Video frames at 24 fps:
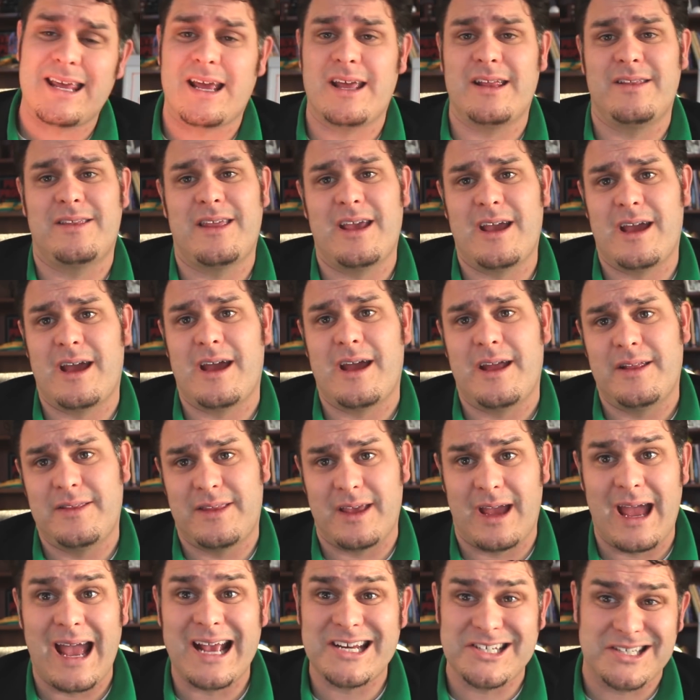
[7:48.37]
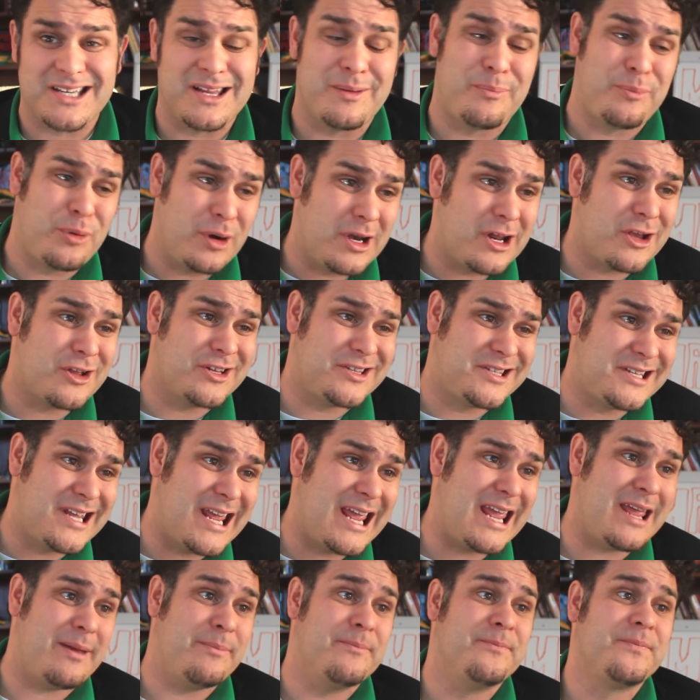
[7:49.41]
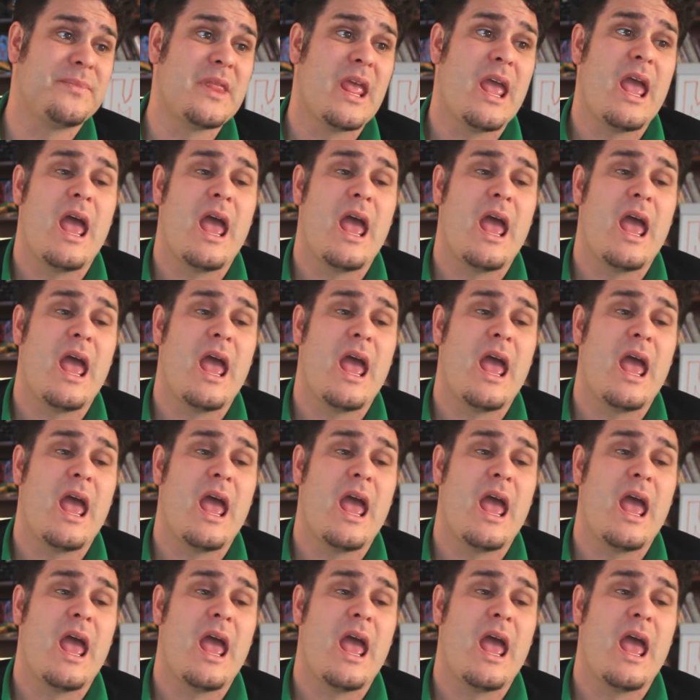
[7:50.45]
they're actually a pretty good team.